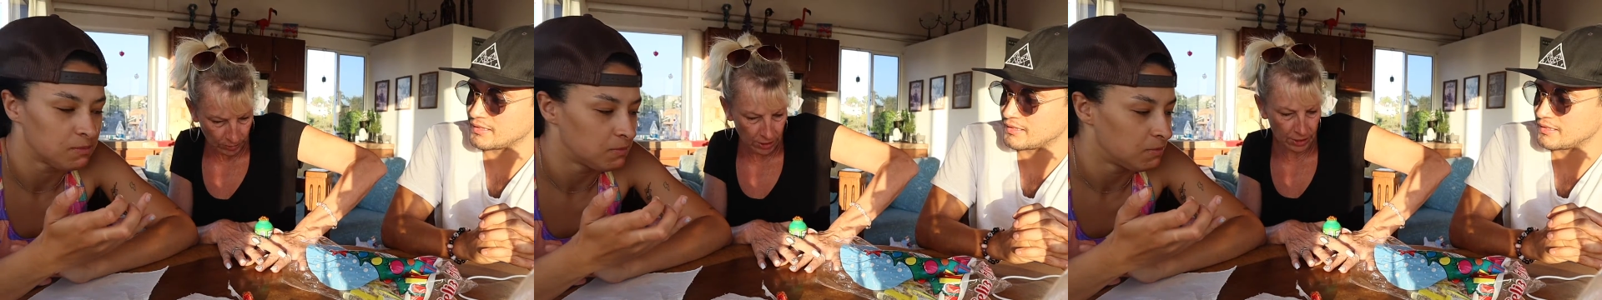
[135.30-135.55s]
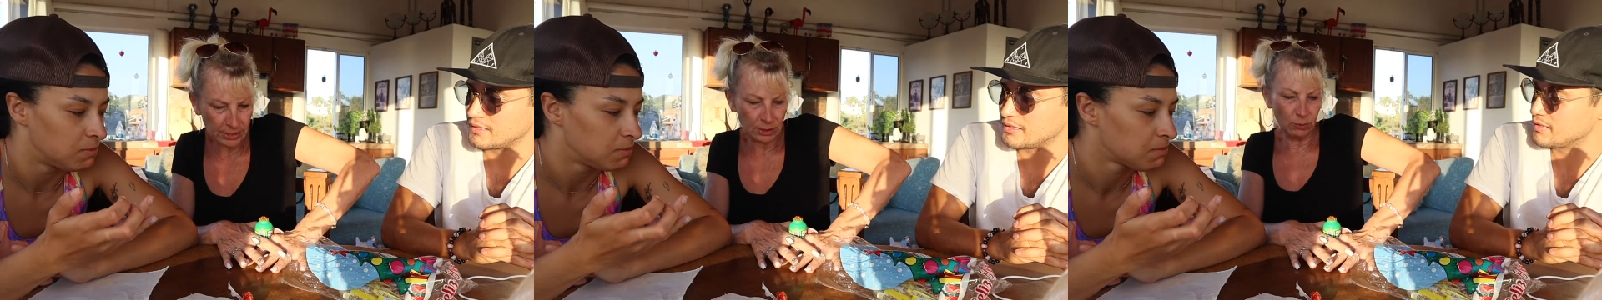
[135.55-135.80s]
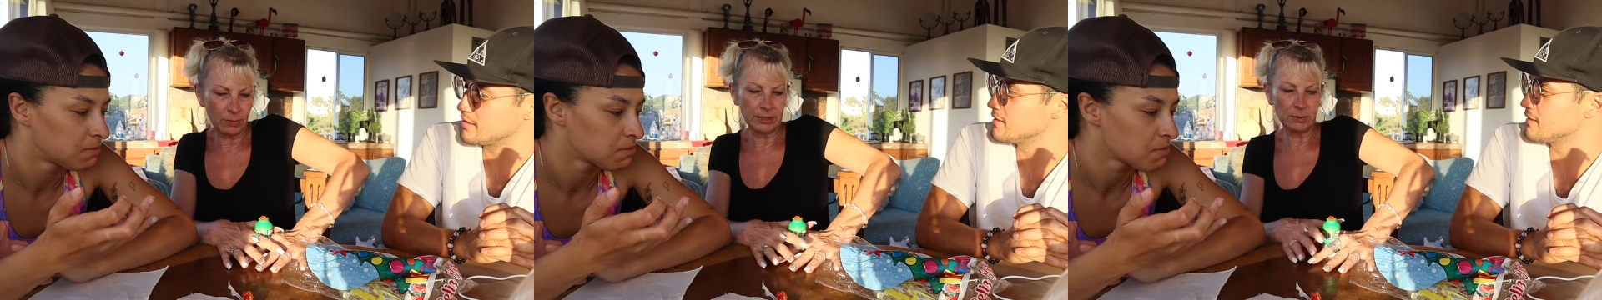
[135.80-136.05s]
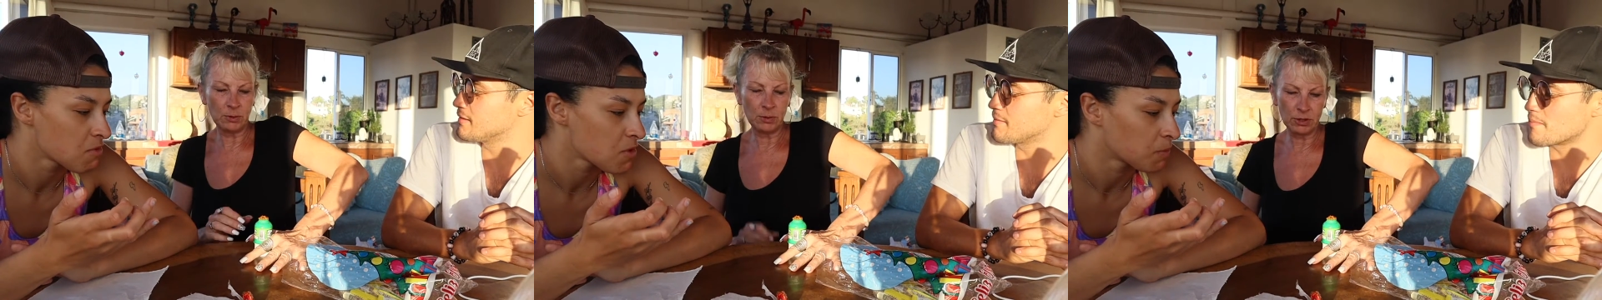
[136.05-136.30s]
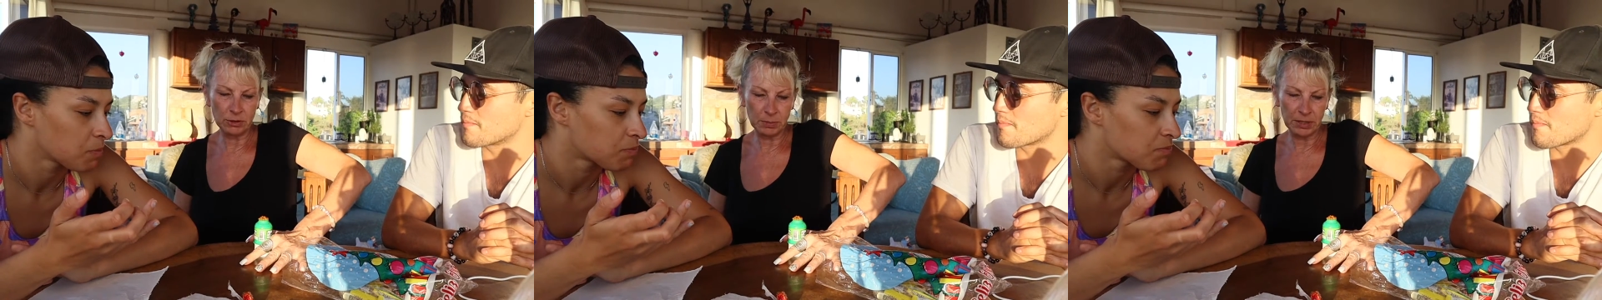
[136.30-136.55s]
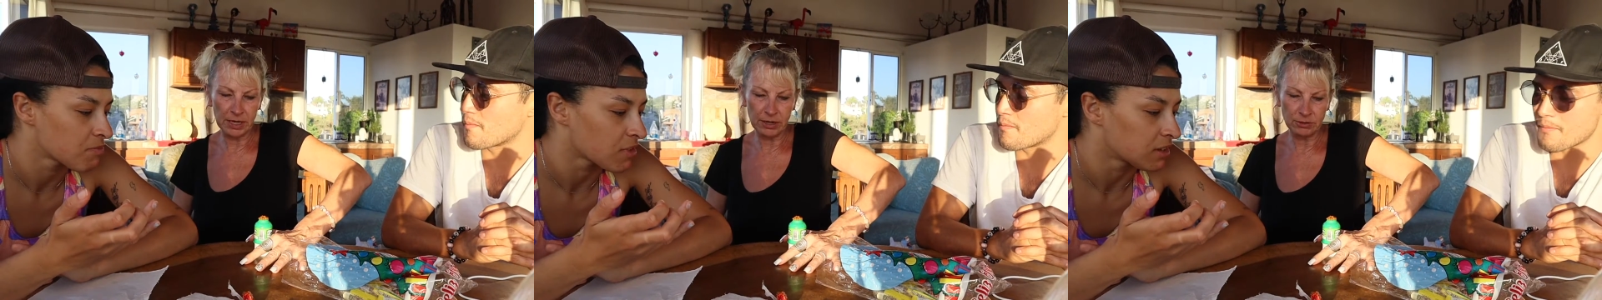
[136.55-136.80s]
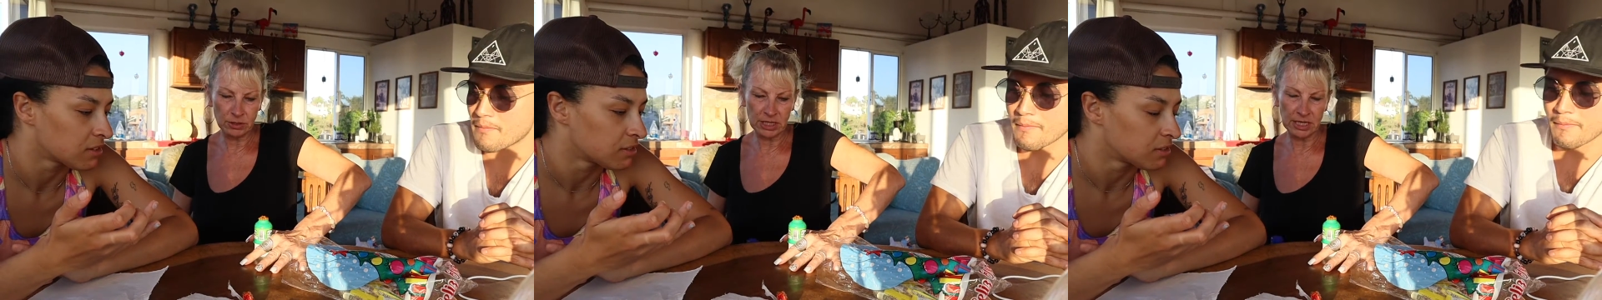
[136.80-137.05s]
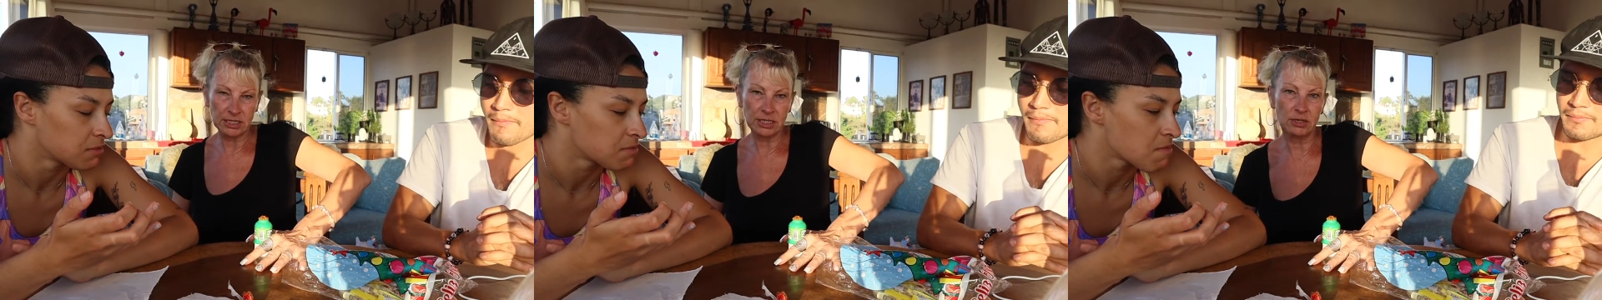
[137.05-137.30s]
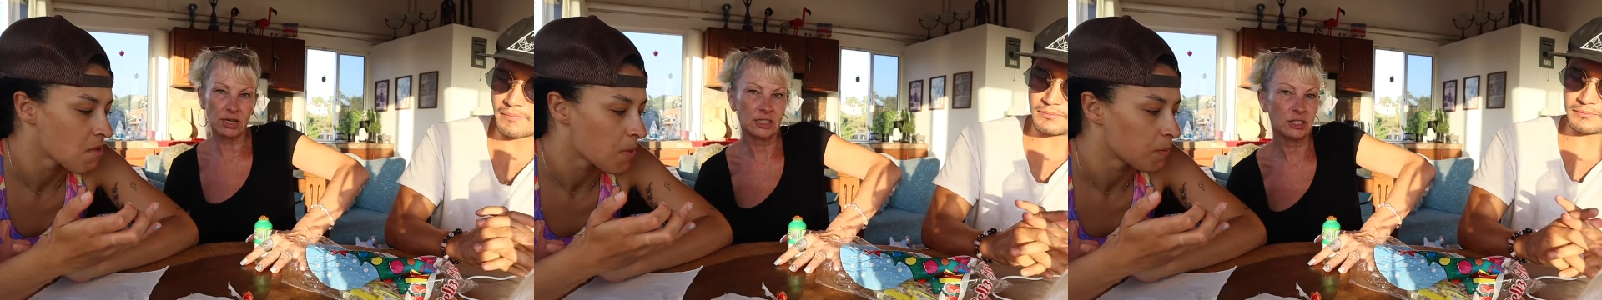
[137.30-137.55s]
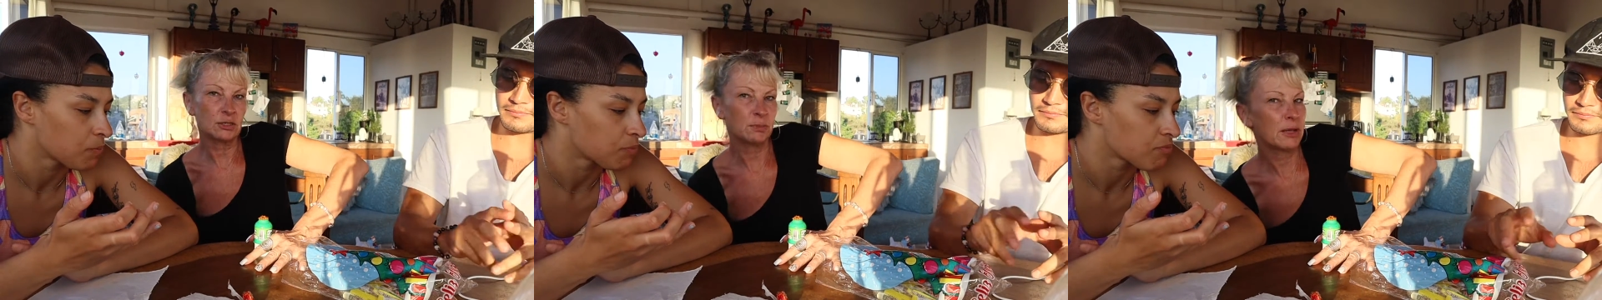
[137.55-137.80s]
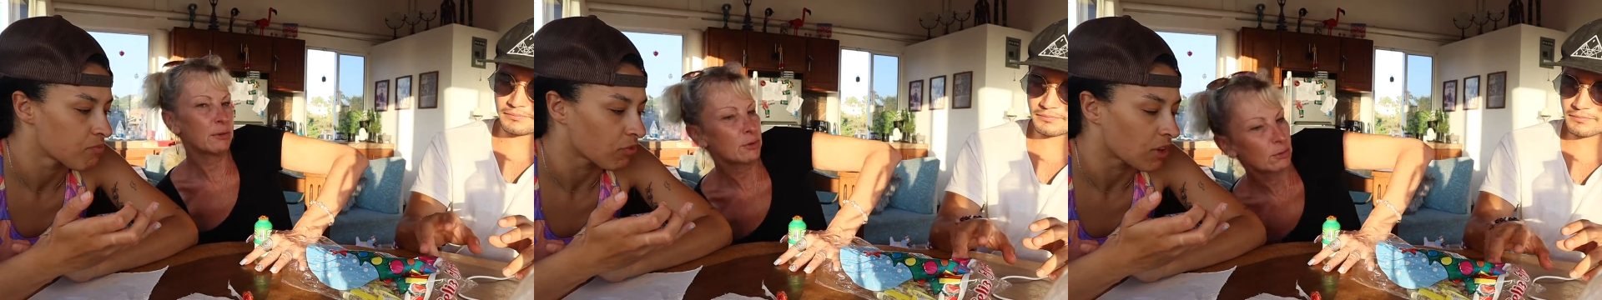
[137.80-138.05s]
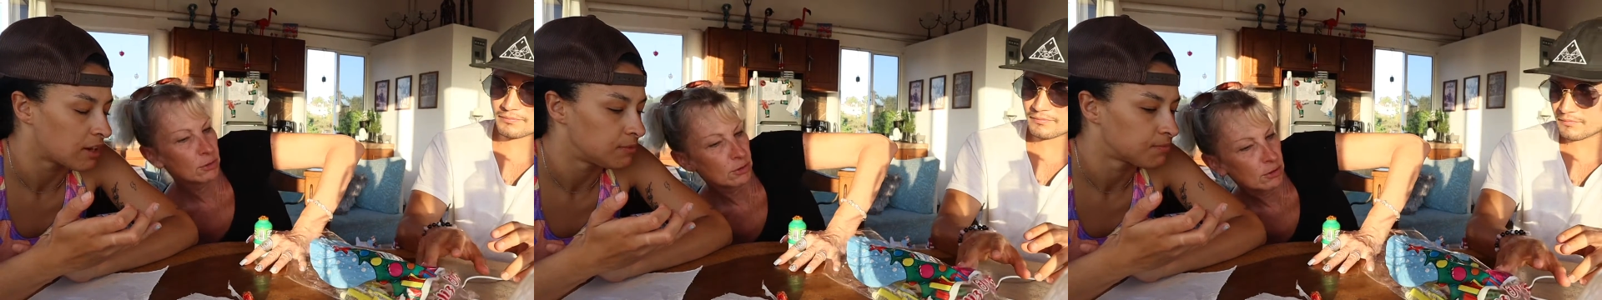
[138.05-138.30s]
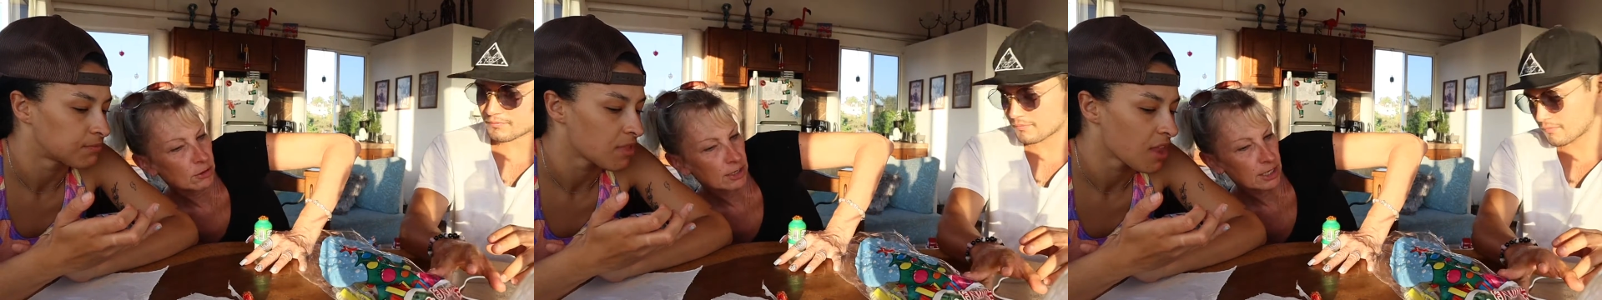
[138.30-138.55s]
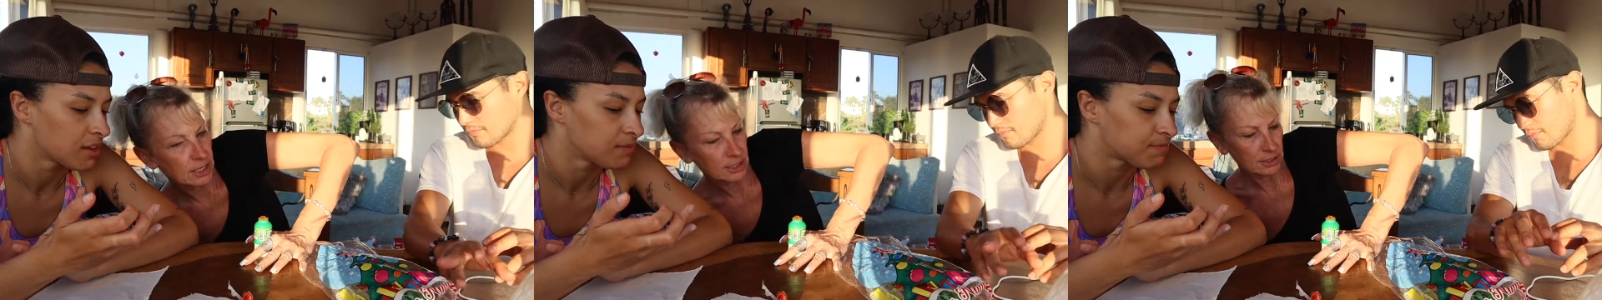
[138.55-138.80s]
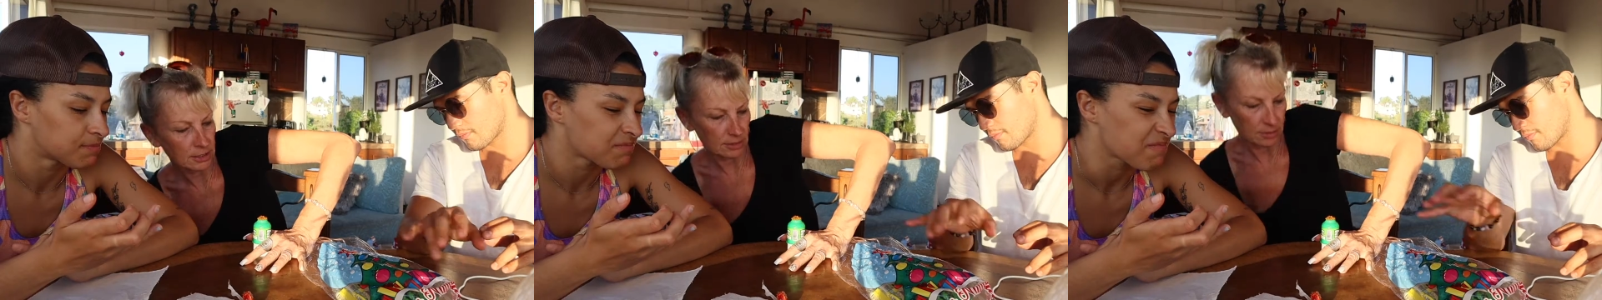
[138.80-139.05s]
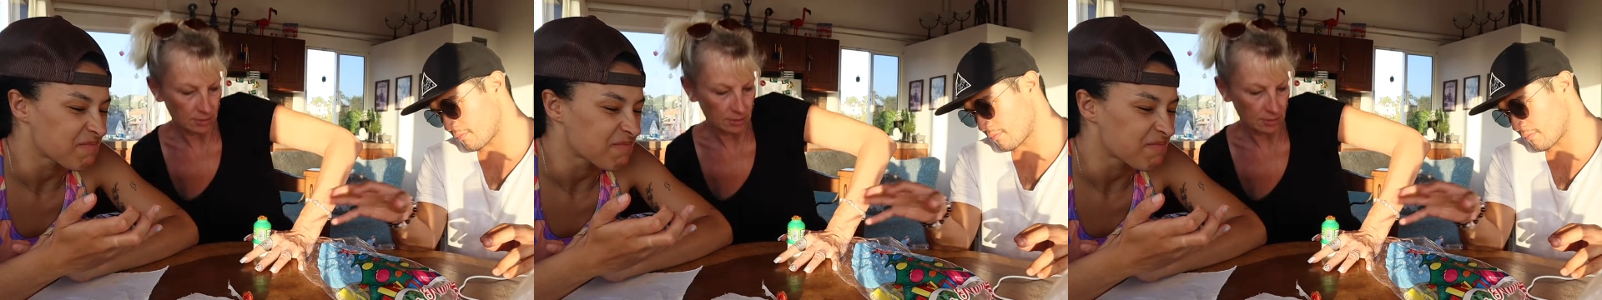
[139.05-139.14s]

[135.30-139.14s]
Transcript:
Speaker 1: Well, it looks, it reminds me of one of those Play-Doh things that you guys used to play with when you were little kids.